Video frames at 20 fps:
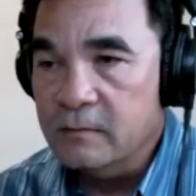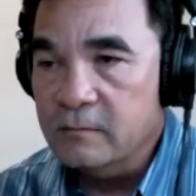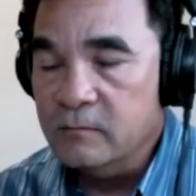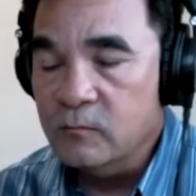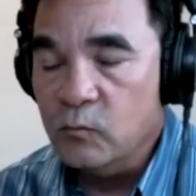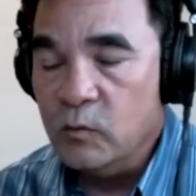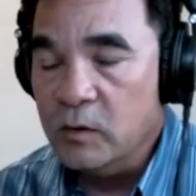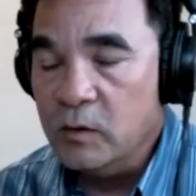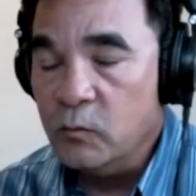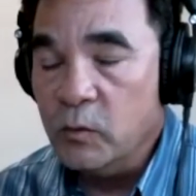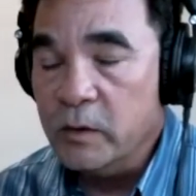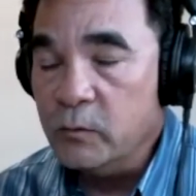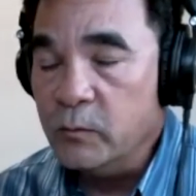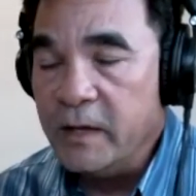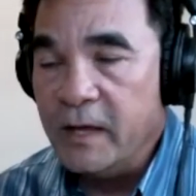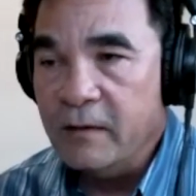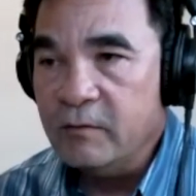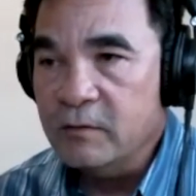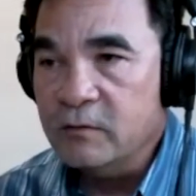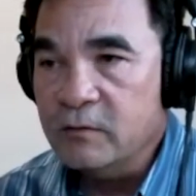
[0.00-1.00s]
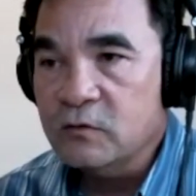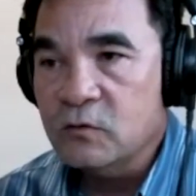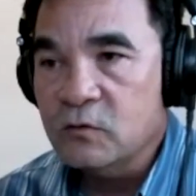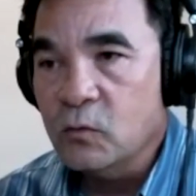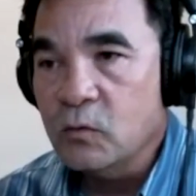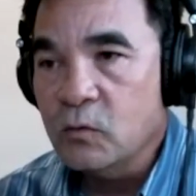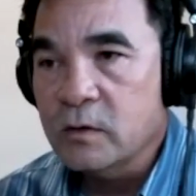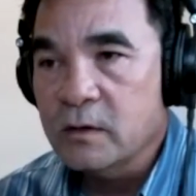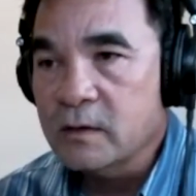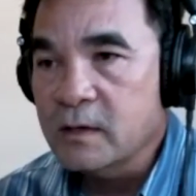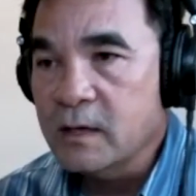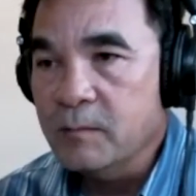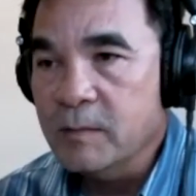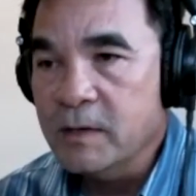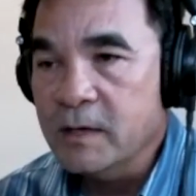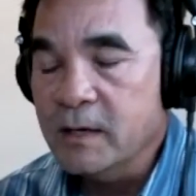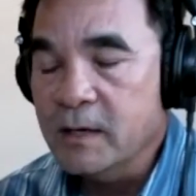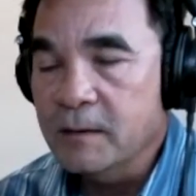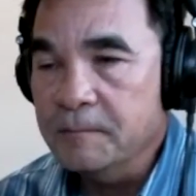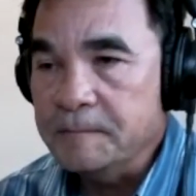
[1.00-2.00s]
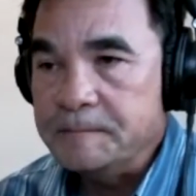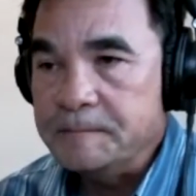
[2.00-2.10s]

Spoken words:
what do we have in store coming up?